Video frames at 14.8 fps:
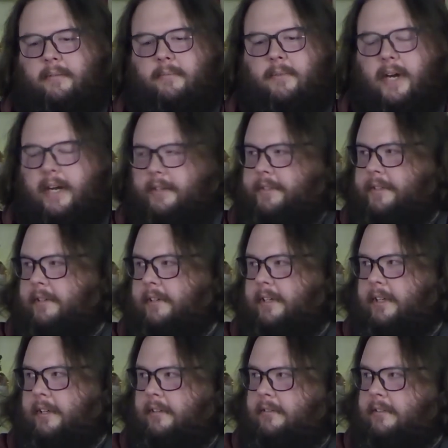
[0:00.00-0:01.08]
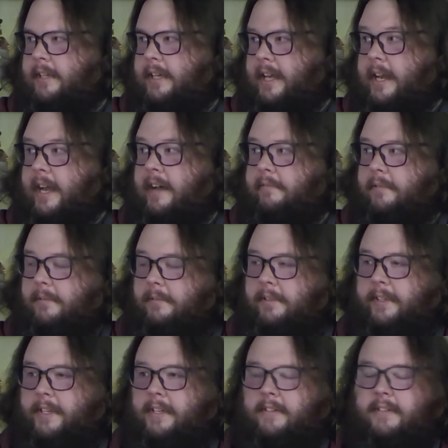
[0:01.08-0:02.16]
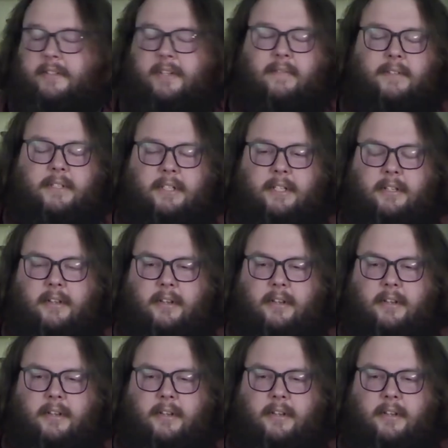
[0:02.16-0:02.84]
wild turkey they had ever released, 17